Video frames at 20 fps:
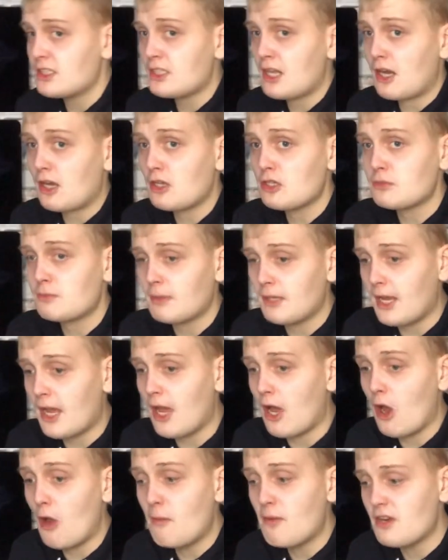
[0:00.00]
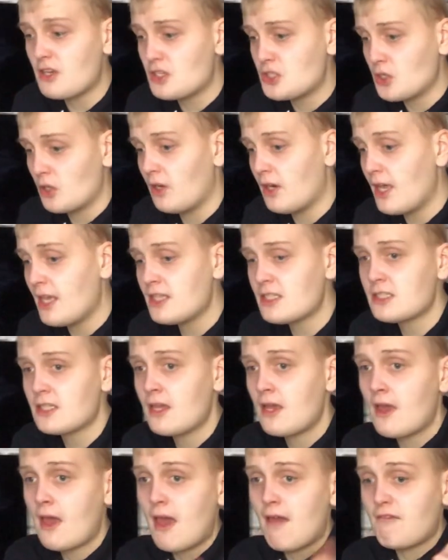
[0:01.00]
seconds. But yeah, I hope you enjoyed it.
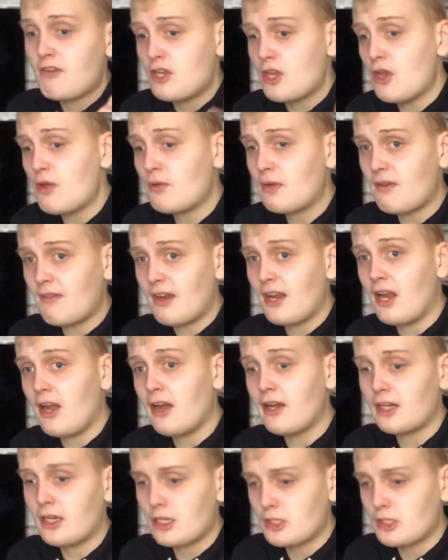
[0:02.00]
If you do, give it a like,